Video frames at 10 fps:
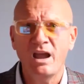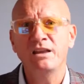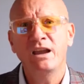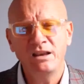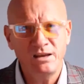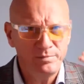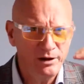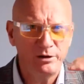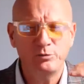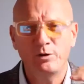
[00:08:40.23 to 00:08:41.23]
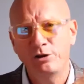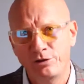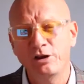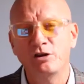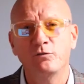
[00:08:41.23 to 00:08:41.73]
And any period where you
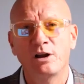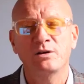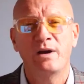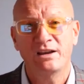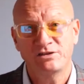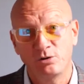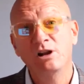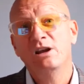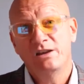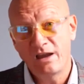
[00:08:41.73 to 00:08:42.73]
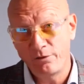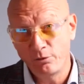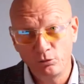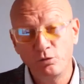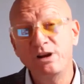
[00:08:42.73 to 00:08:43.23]
think you've won the battle, they
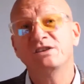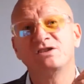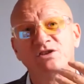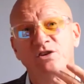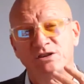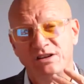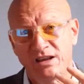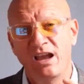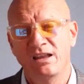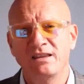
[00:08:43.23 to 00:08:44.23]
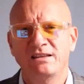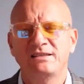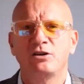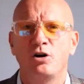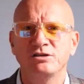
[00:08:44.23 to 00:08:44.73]
will reassert again. That's
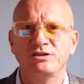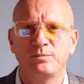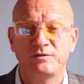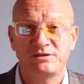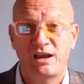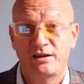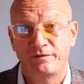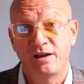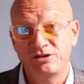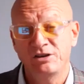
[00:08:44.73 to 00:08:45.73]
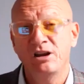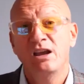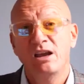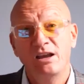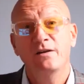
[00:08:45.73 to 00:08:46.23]
the concept of
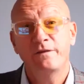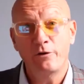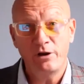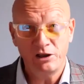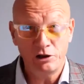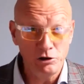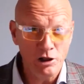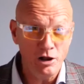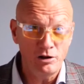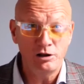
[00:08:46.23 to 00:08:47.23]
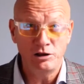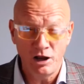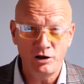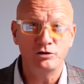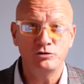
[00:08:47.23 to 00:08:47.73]
stagflation in a very
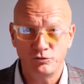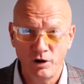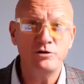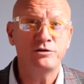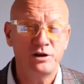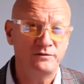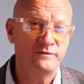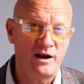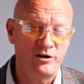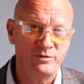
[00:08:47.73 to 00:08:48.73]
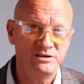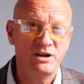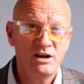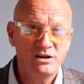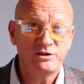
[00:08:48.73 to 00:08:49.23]
low growth environment.
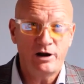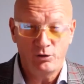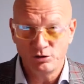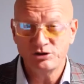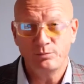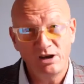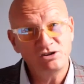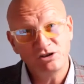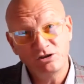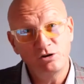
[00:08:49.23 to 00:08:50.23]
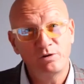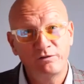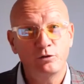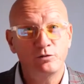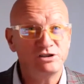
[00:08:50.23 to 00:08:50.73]
So I also mentioned to you
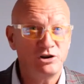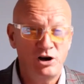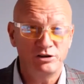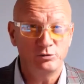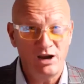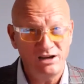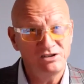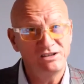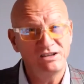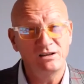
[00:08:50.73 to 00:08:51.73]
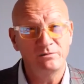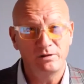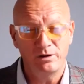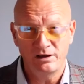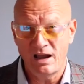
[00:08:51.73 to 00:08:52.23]
before we started, we're actually seeing
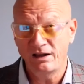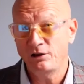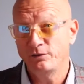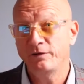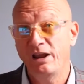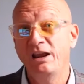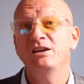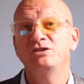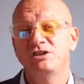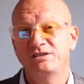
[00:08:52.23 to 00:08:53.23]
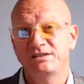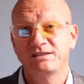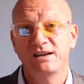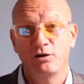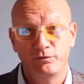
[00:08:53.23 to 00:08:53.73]
the likelihood for energies to
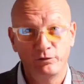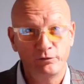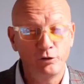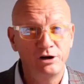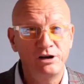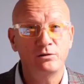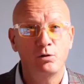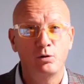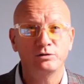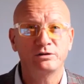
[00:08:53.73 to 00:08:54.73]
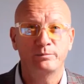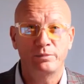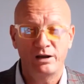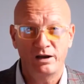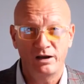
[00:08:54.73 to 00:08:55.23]
sell off. We've already called
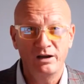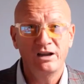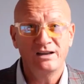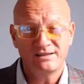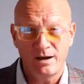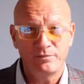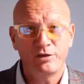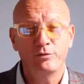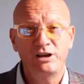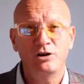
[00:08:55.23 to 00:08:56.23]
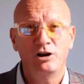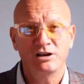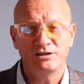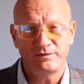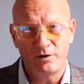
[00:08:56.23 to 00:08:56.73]
a sub
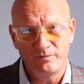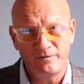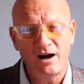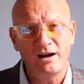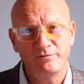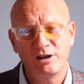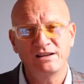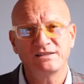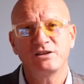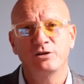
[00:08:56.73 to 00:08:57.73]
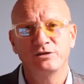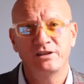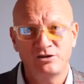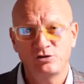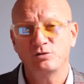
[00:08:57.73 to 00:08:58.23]
$3 from 5+ on
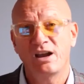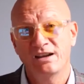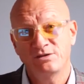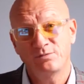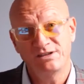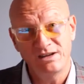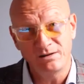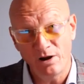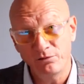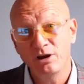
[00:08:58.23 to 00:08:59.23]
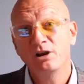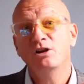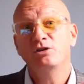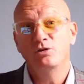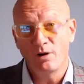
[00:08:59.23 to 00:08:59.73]
natural gas. We're seeing
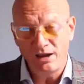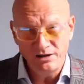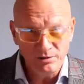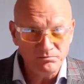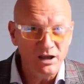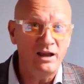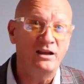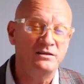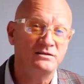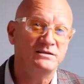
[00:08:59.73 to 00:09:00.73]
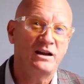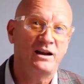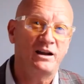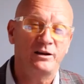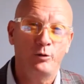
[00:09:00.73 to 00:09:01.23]
both uranium and
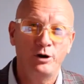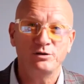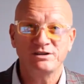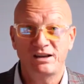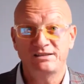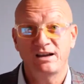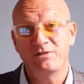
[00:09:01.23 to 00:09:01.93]
oil set